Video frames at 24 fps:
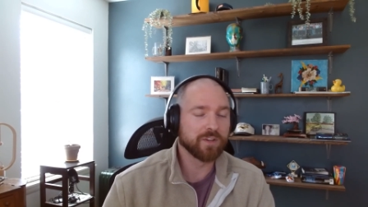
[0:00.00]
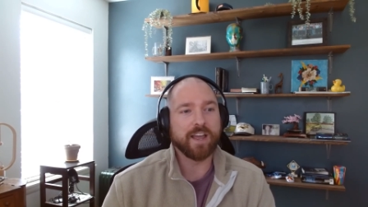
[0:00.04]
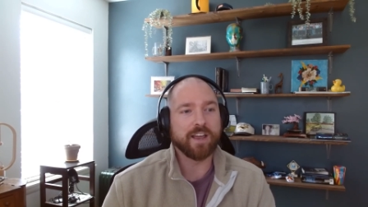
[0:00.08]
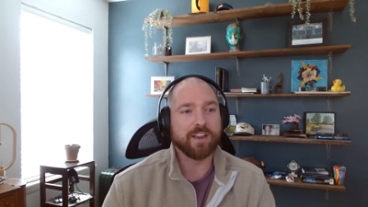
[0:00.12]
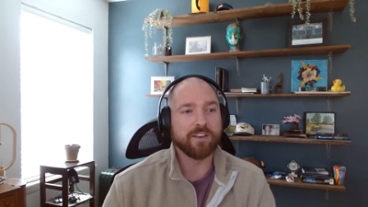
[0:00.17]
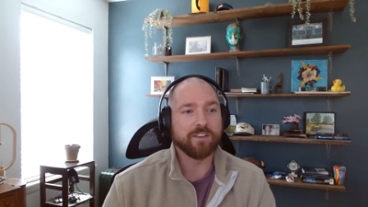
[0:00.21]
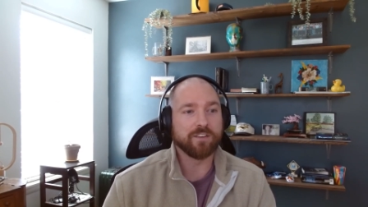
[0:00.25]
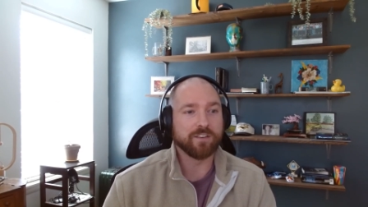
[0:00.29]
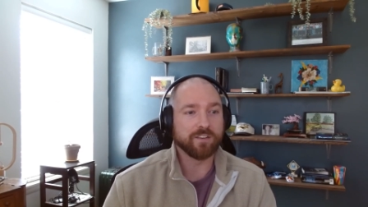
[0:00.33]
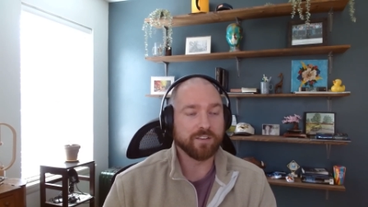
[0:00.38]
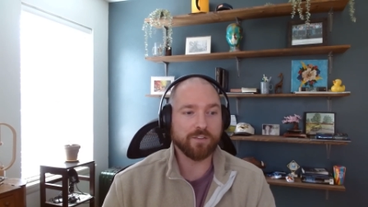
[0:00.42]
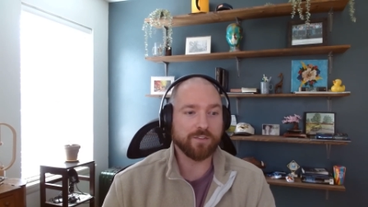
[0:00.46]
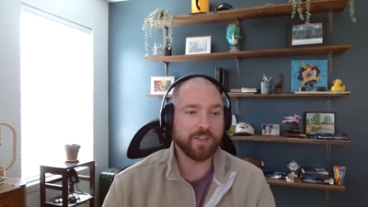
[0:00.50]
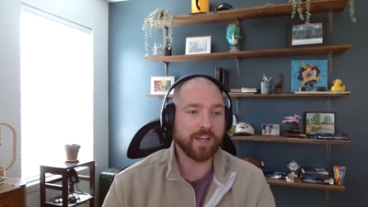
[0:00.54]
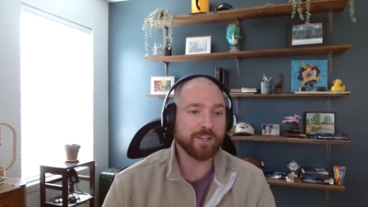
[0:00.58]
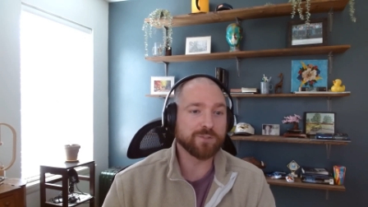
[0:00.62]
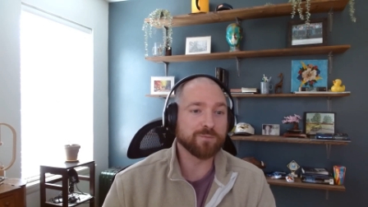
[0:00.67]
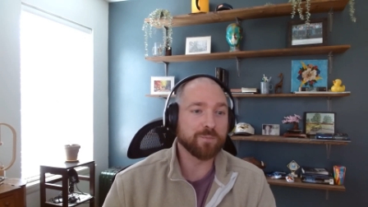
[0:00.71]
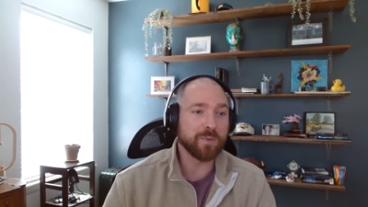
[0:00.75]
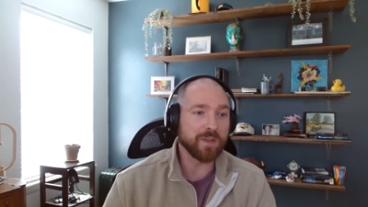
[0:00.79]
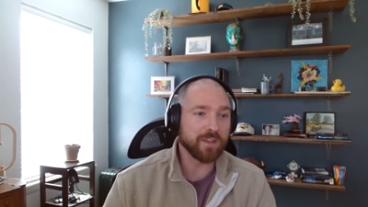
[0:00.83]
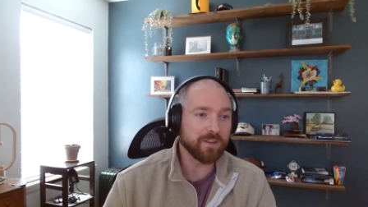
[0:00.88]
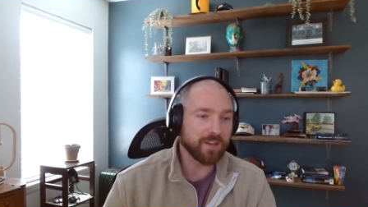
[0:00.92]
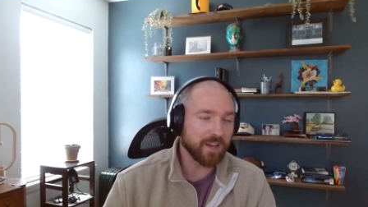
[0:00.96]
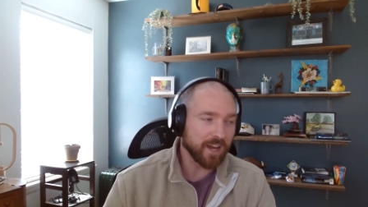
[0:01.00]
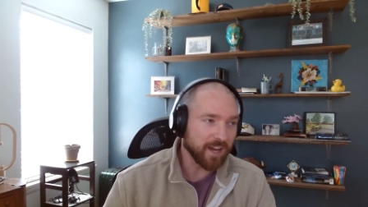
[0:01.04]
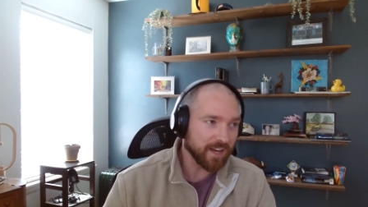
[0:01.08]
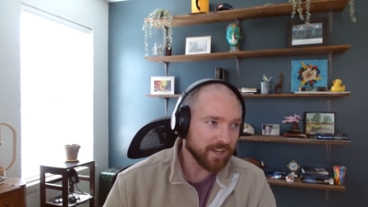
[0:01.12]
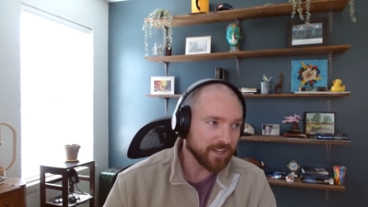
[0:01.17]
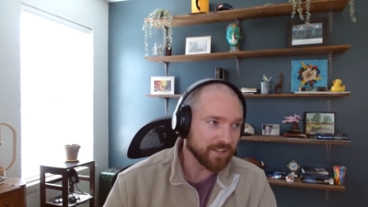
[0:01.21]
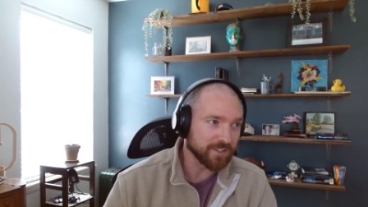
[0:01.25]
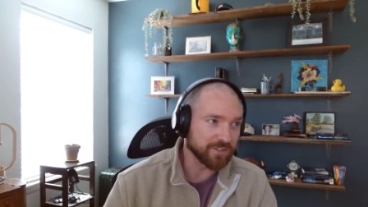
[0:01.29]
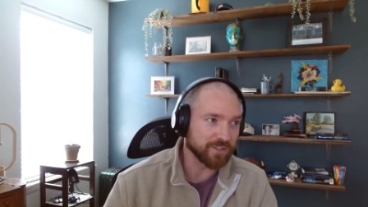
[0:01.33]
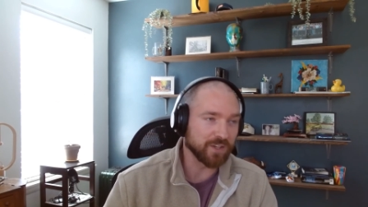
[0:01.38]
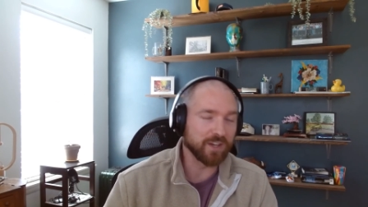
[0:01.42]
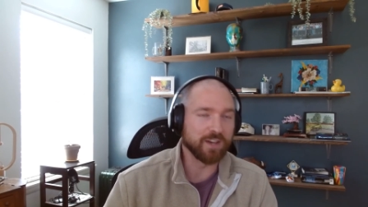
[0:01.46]
and that's
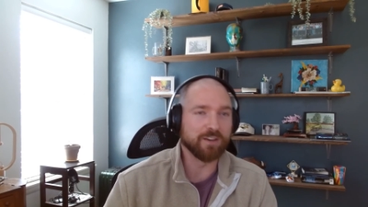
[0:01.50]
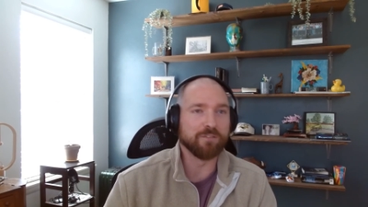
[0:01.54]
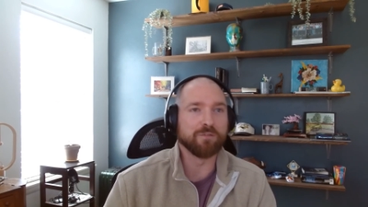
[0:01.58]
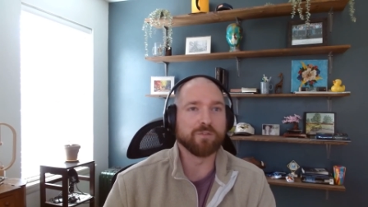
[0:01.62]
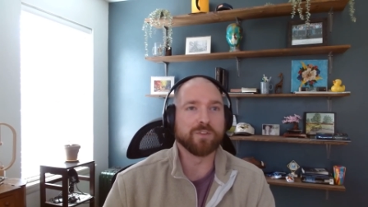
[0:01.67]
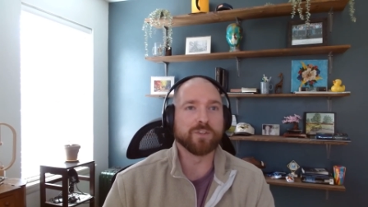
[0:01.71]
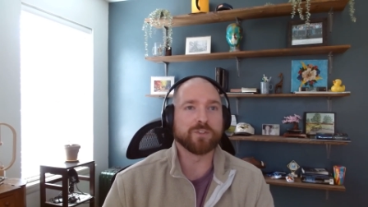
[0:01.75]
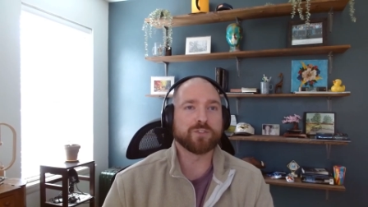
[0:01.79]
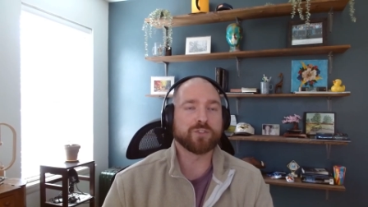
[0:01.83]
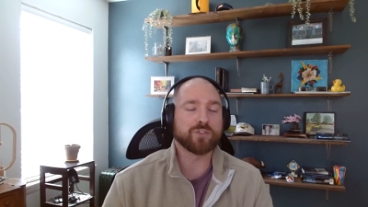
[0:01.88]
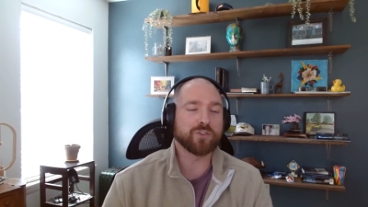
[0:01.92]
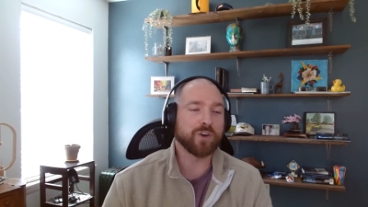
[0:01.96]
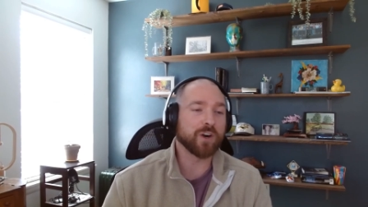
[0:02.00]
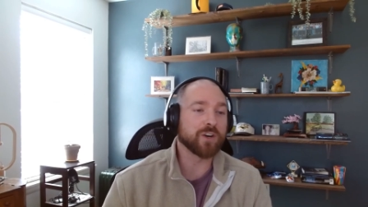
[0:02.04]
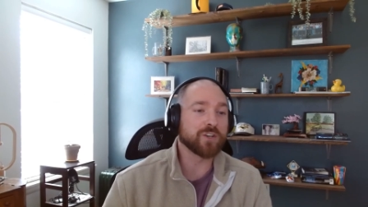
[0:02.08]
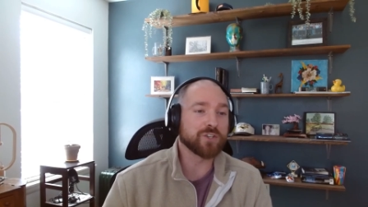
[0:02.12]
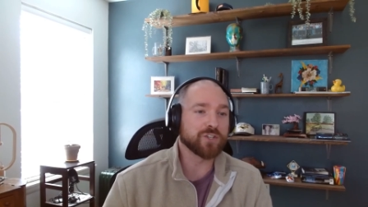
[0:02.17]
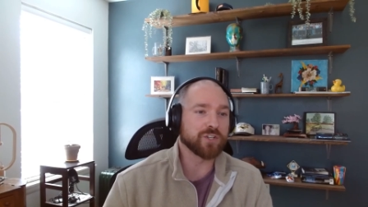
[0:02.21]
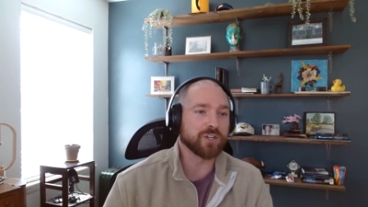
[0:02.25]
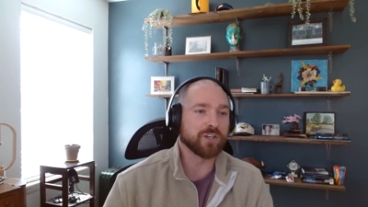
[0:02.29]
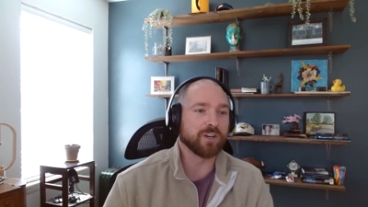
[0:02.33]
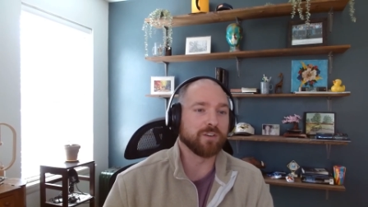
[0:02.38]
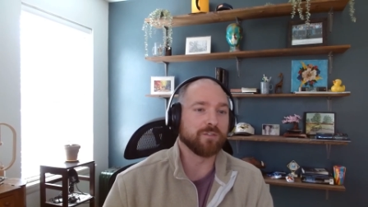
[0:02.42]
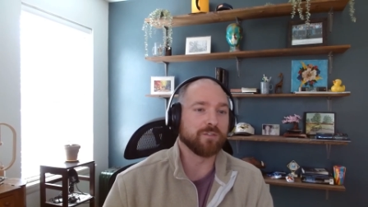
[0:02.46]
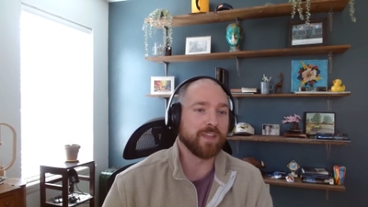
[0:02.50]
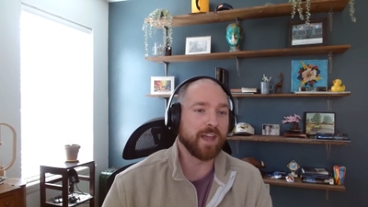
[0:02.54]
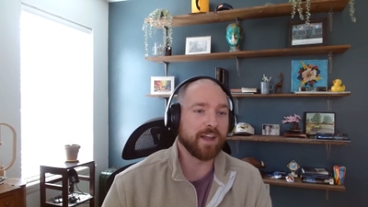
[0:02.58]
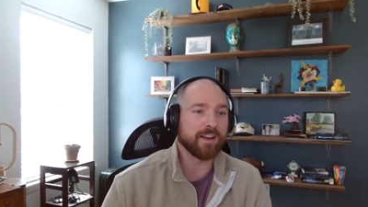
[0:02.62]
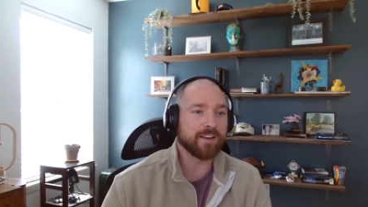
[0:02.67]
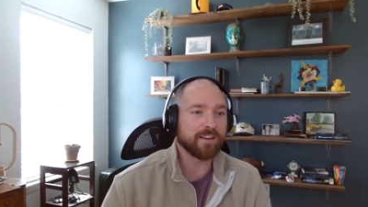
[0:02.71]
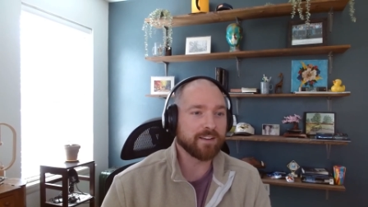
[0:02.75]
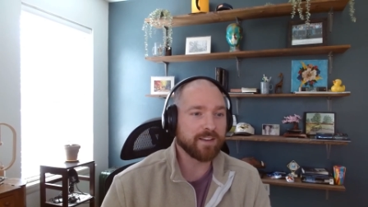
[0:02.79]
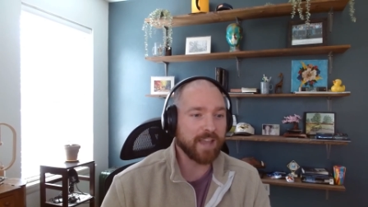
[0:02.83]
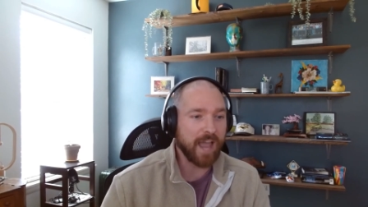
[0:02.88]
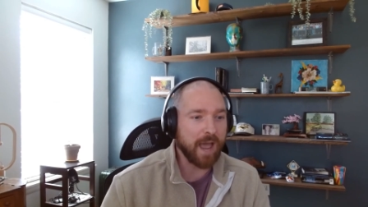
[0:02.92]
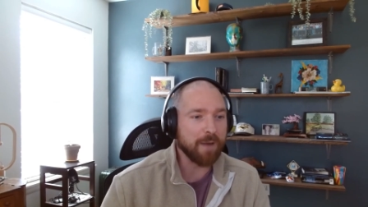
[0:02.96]
because of the structure of that
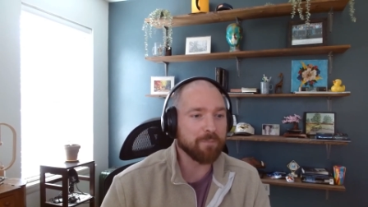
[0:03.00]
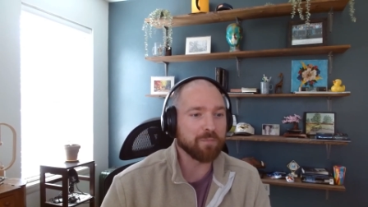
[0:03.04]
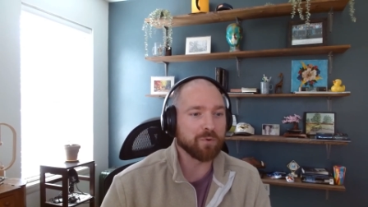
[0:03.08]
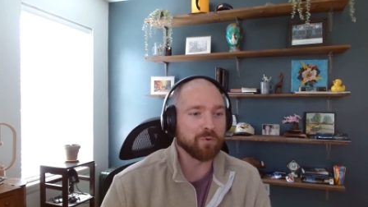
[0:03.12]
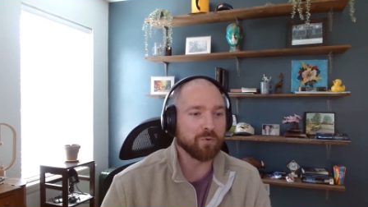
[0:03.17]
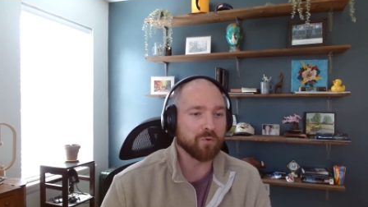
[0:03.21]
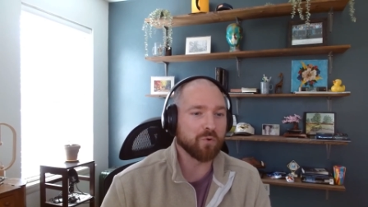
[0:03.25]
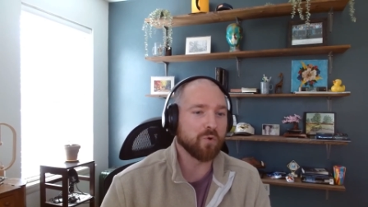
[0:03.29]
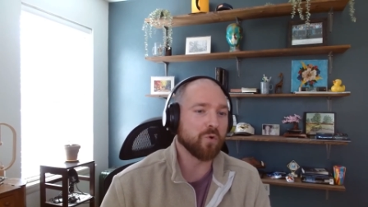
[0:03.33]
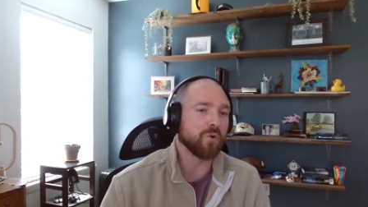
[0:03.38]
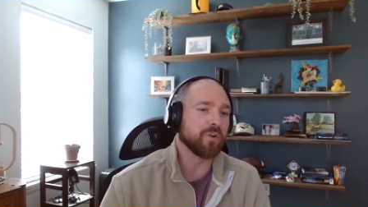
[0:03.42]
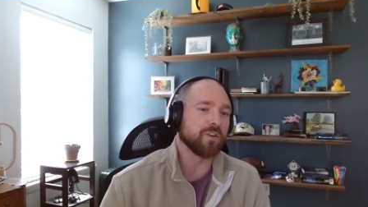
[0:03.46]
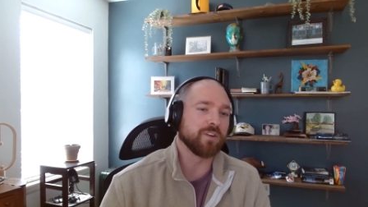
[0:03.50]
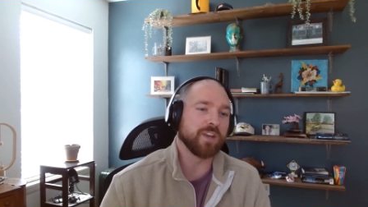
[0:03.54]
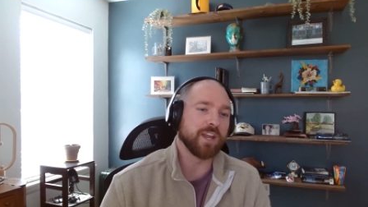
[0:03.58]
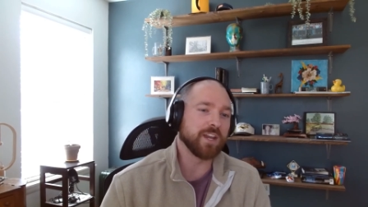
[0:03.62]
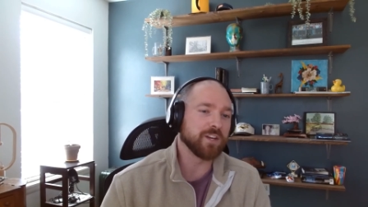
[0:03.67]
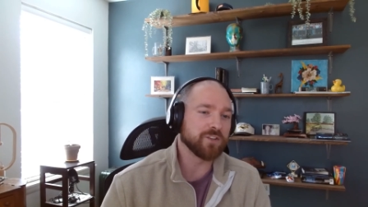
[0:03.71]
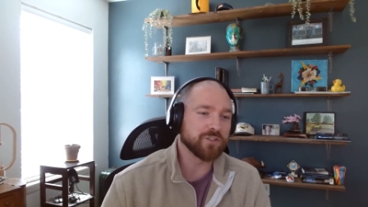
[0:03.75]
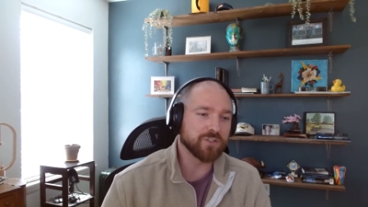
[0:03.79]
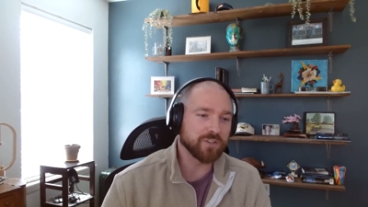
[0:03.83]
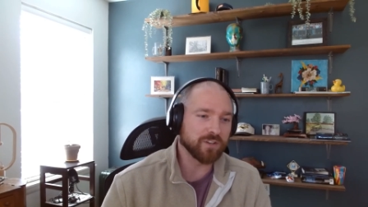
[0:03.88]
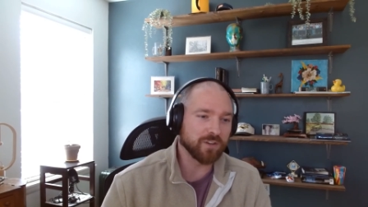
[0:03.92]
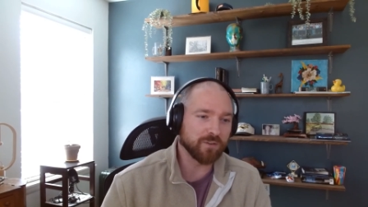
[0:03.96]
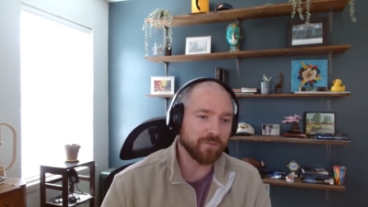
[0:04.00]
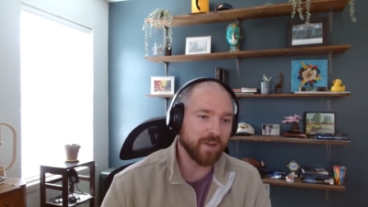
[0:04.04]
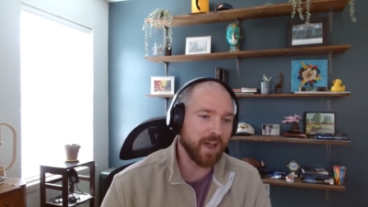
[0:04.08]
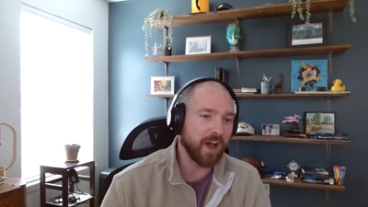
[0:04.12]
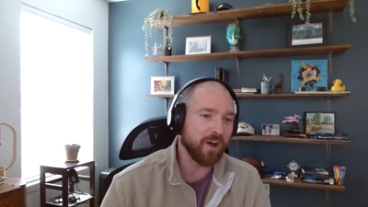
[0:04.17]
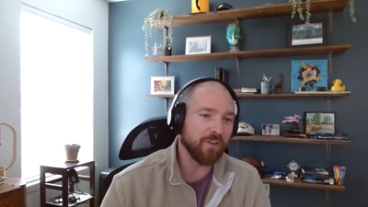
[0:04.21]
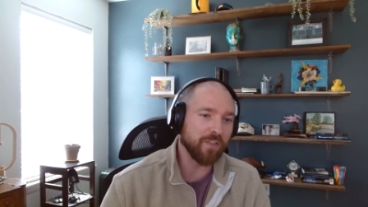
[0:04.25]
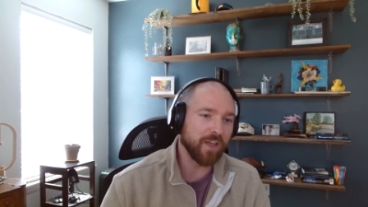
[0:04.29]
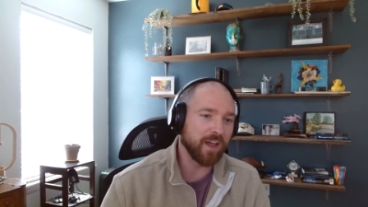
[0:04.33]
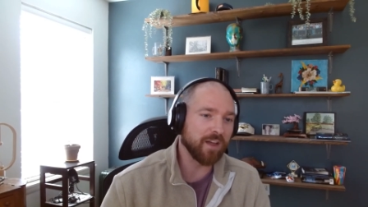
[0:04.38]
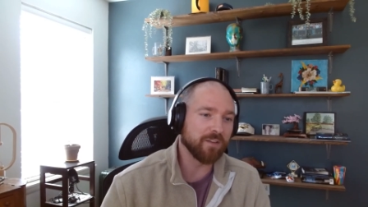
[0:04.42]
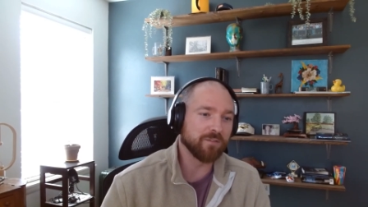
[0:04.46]
capital coordination of
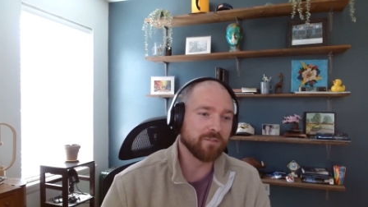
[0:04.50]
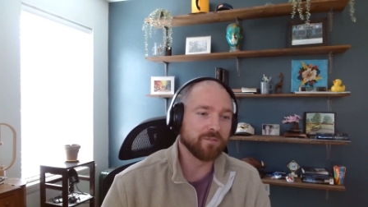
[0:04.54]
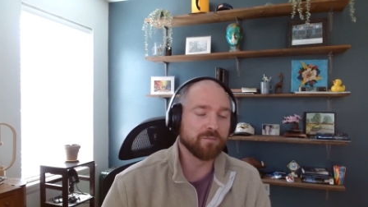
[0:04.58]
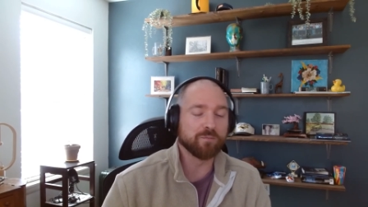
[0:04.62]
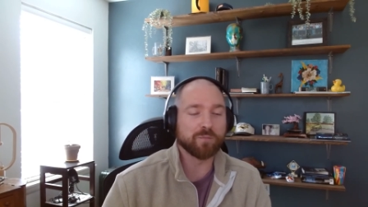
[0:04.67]
how that